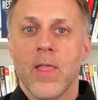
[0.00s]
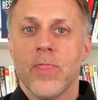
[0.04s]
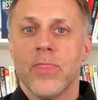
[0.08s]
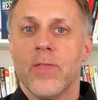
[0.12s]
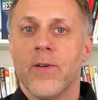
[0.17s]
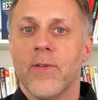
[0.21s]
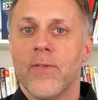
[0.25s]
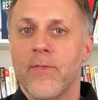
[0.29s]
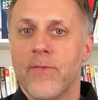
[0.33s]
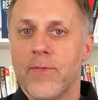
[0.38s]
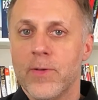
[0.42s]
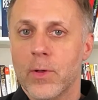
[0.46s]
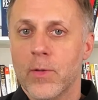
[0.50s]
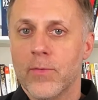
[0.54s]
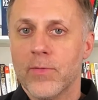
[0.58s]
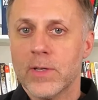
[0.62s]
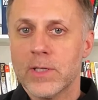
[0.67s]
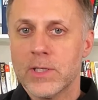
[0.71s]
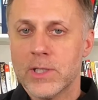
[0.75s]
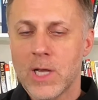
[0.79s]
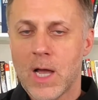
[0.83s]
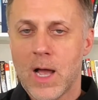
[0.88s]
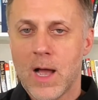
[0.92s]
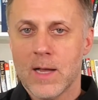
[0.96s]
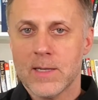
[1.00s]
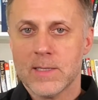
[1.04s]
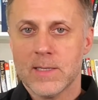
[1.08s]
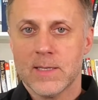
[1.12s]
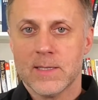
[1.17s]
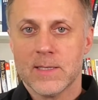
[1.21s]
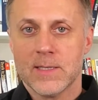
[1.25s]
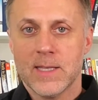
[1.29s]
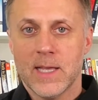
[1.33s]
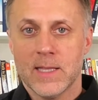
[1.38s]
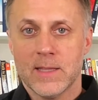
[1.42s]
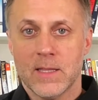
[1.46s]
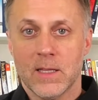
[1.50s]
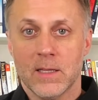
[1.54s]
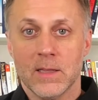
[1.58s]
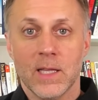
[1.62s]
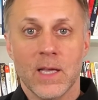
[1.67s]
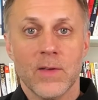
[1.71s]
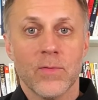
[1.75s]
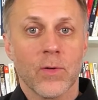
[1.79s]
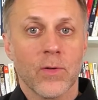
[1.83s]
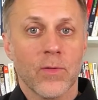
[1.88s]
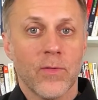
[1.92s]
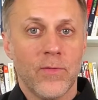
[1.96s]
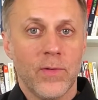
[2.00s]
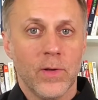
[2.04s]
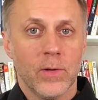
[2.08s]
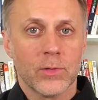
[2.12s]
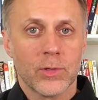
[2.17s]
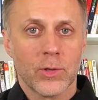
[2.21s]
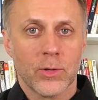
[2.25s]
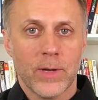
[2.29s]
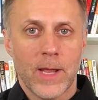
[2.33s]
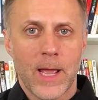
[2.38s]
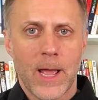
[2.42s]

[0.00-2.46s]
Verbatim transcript: the filth and toxins that the liver filtered